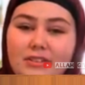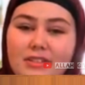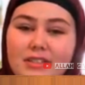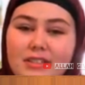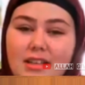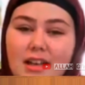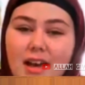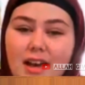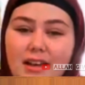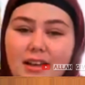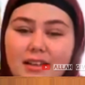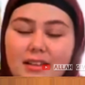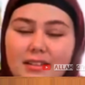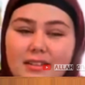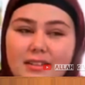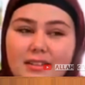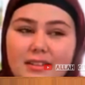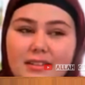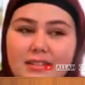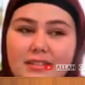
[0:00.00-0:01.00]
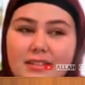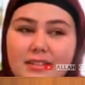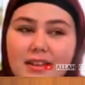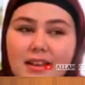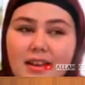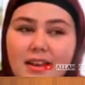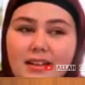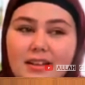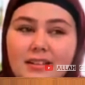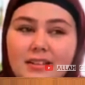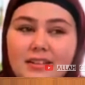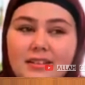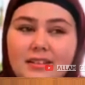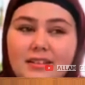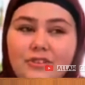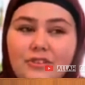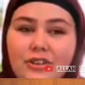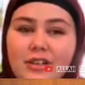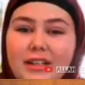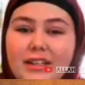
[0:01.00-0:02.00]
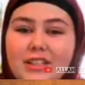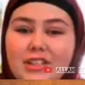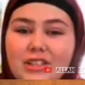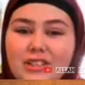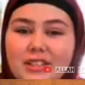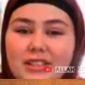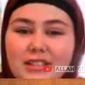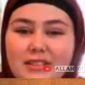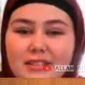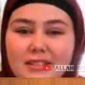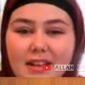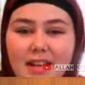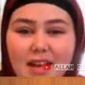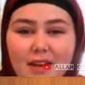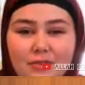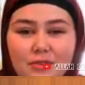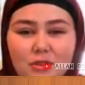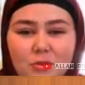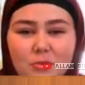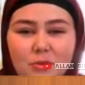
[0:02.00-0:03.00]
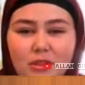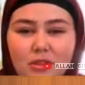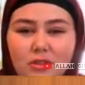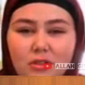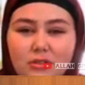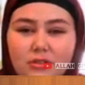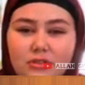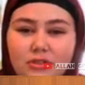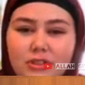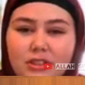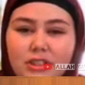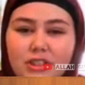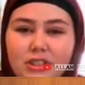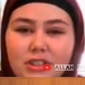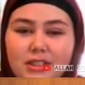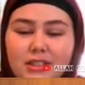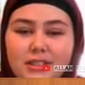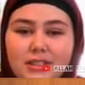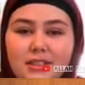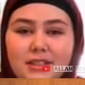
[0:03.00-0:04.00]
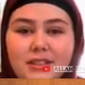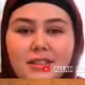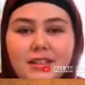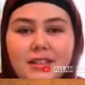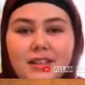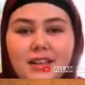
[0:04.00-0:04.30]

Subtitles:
science and religion doesn't have to be contradiction.